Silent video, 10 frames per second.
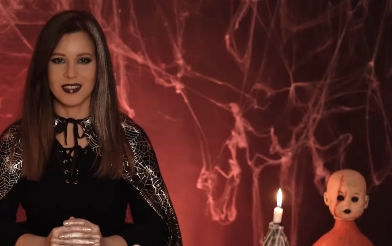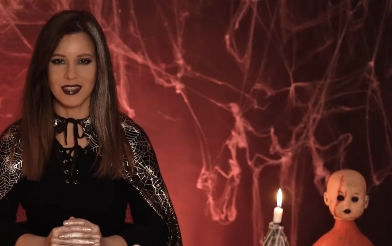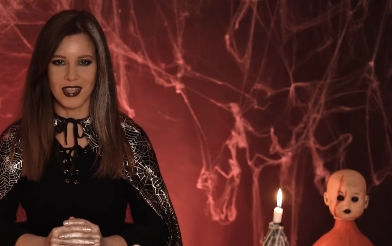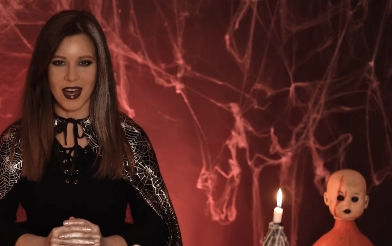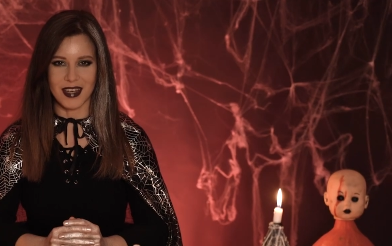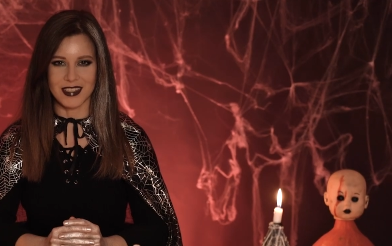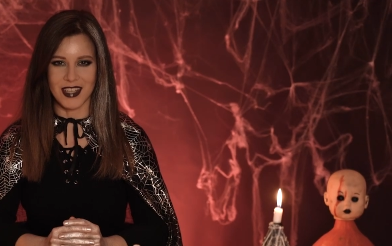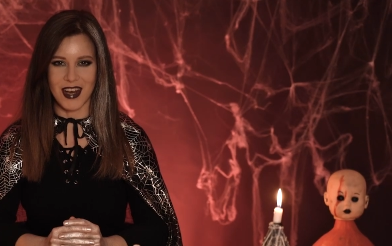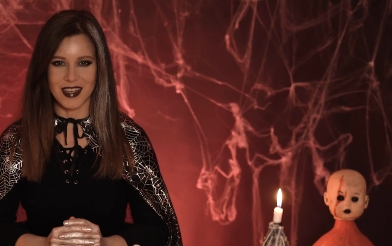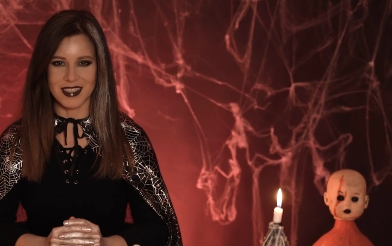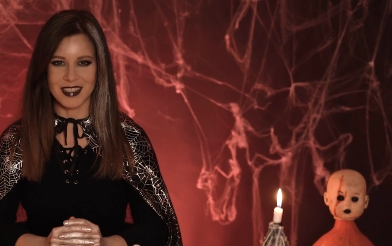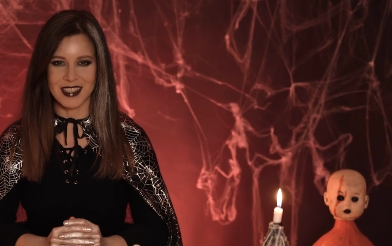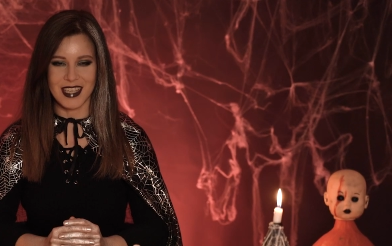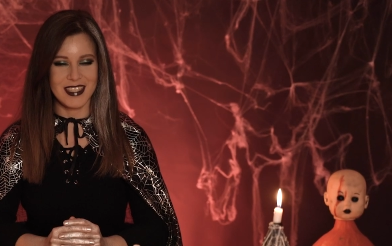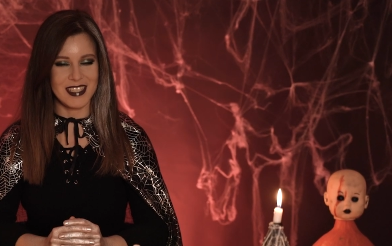Speaker 1: Knock knock,
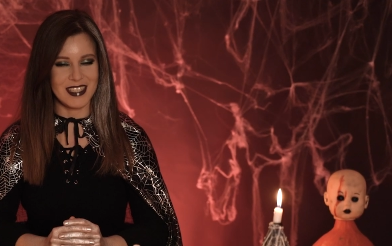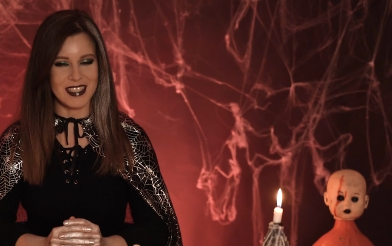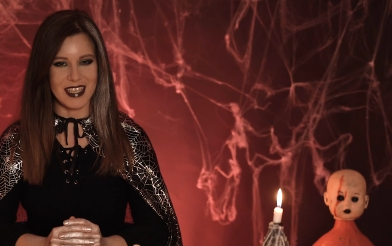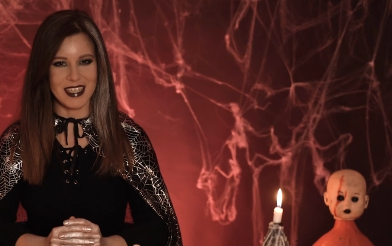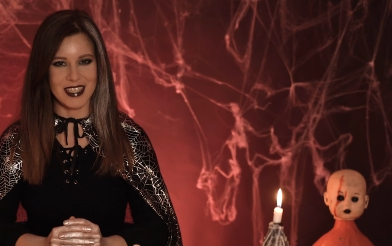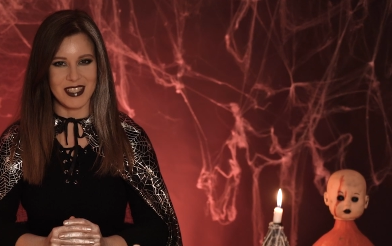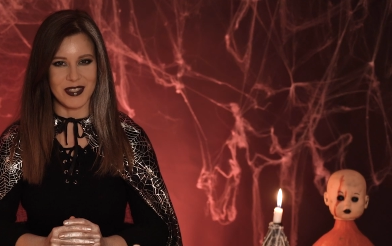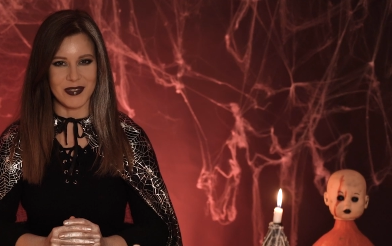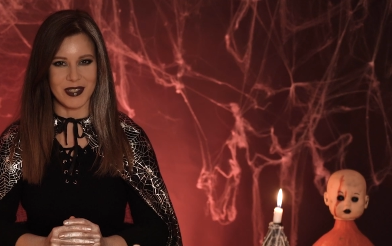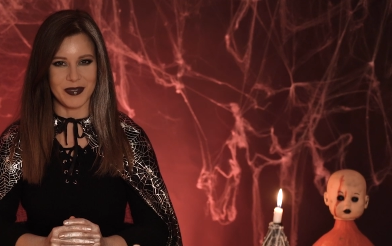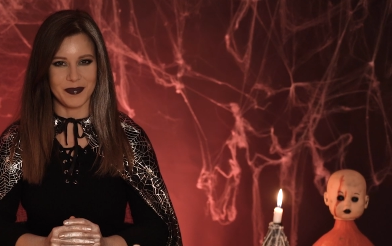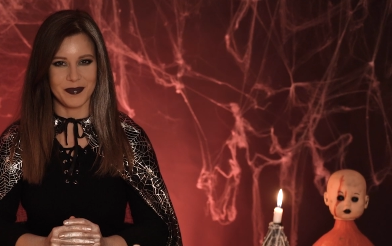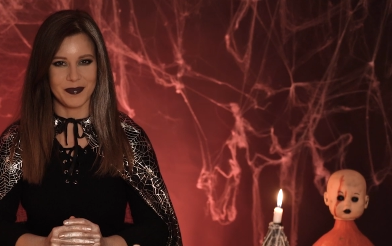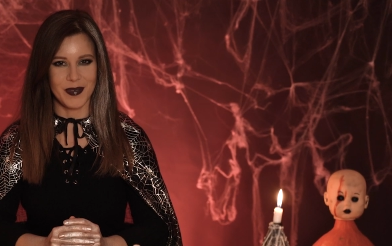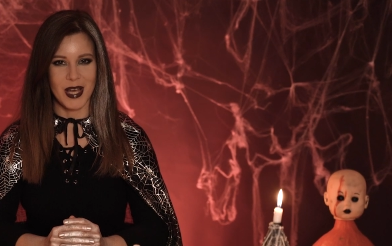it's a data storm.
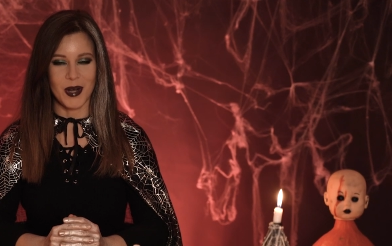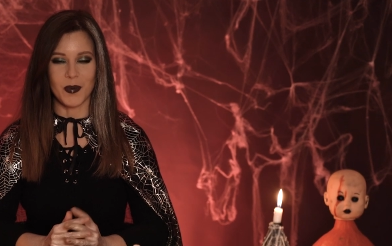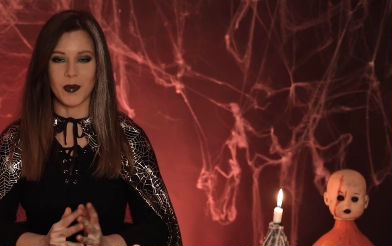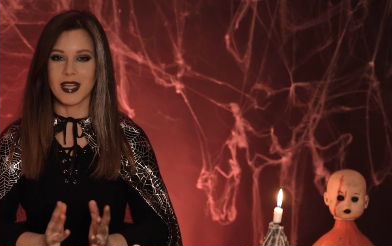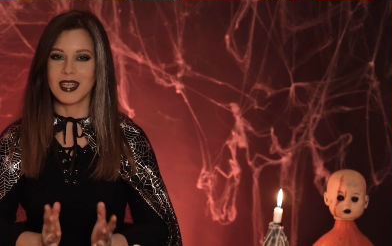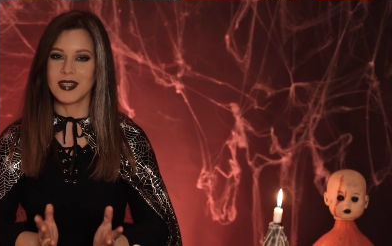What